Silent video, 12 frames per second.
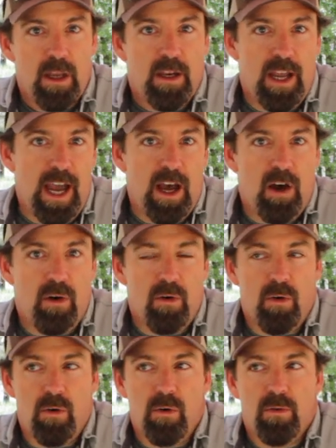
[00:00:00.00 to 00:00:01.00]

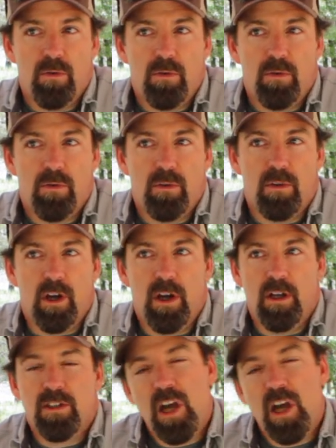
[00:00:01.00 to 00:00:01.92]
Now, the